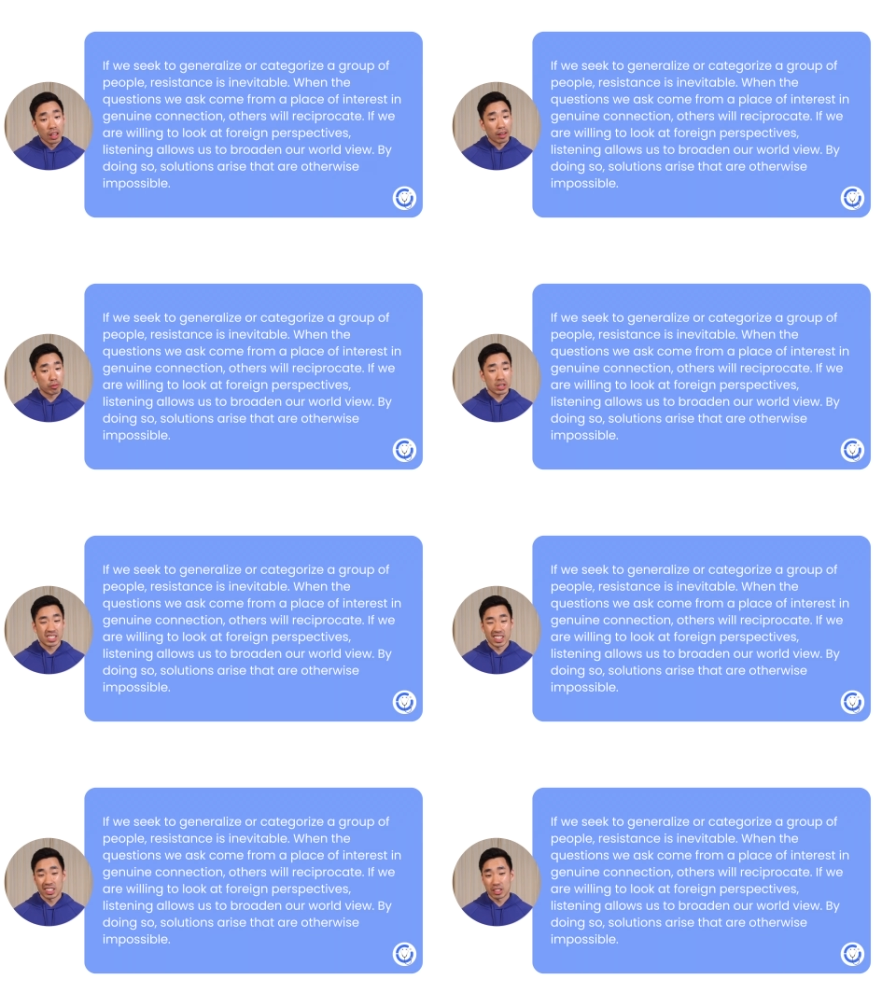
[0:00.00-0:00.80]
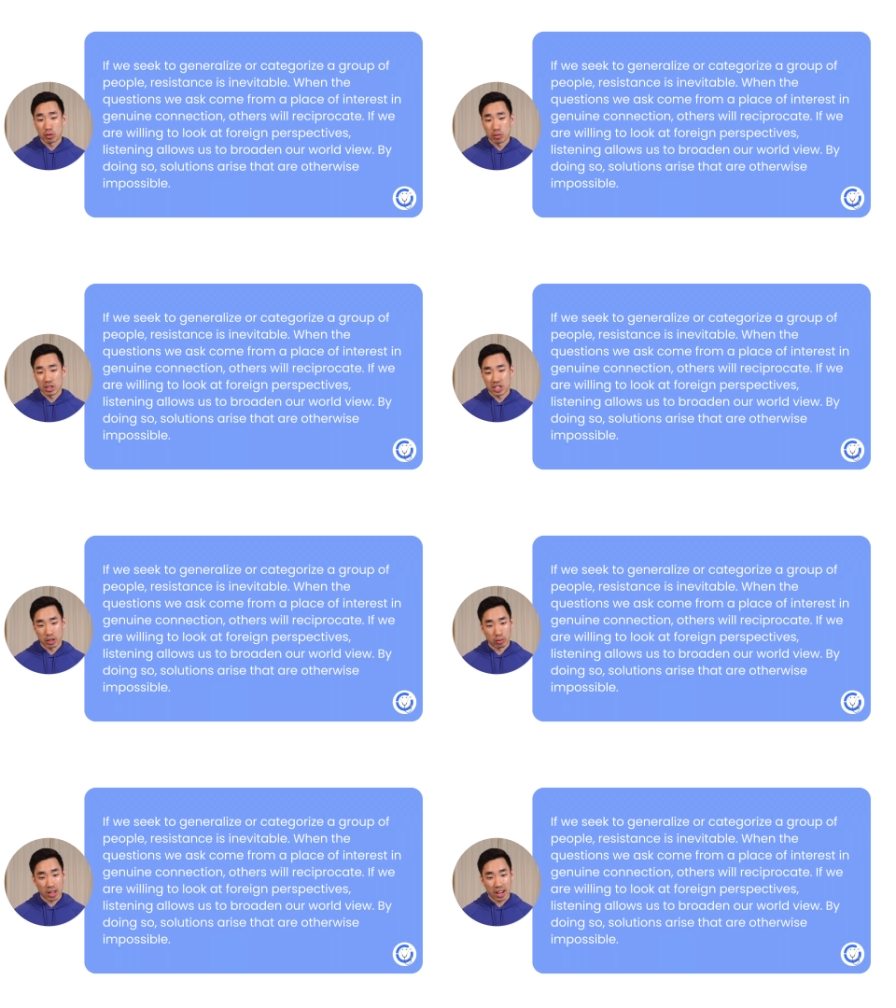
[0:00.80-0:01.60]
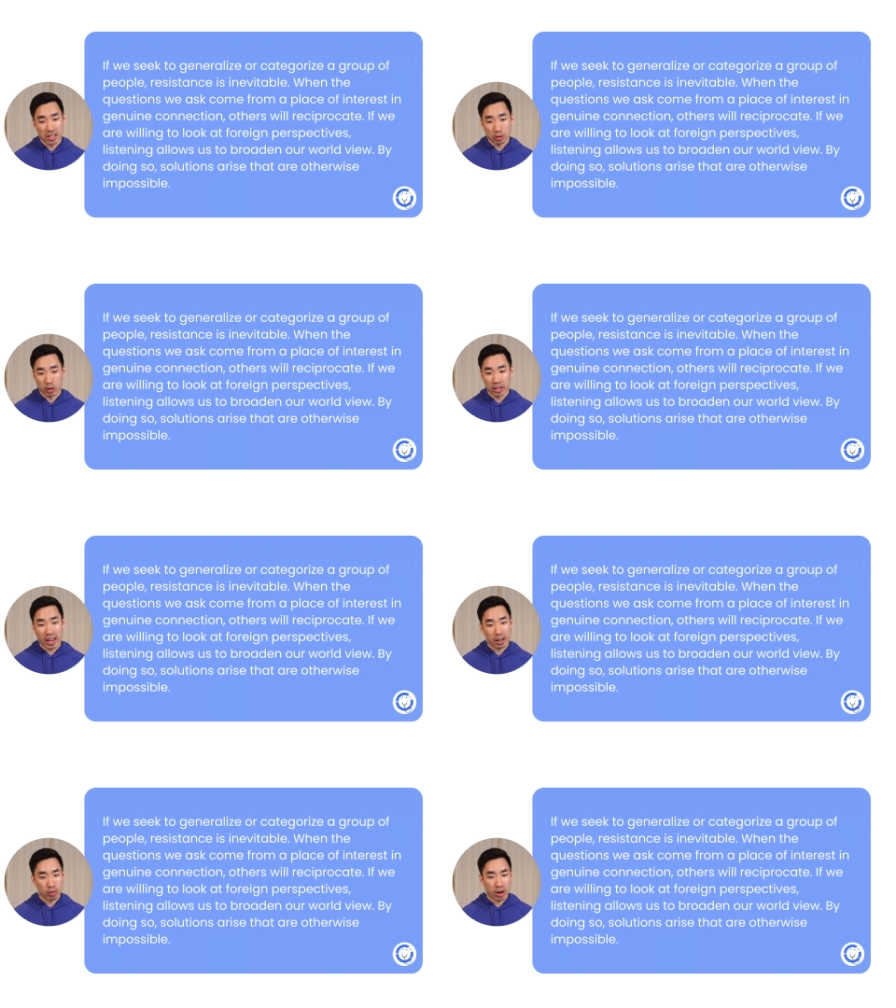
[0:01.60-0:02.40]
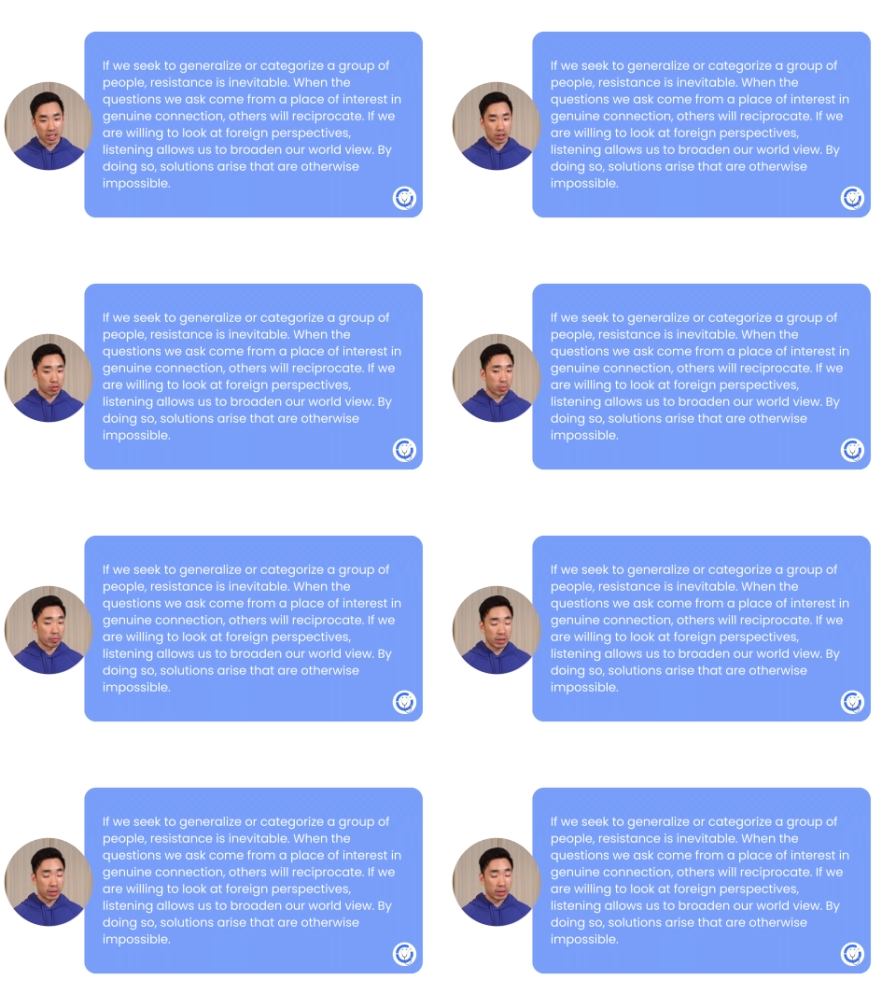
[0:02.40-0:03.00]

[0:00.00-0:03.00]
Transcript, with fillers: If we seek to generalize or categorize a group of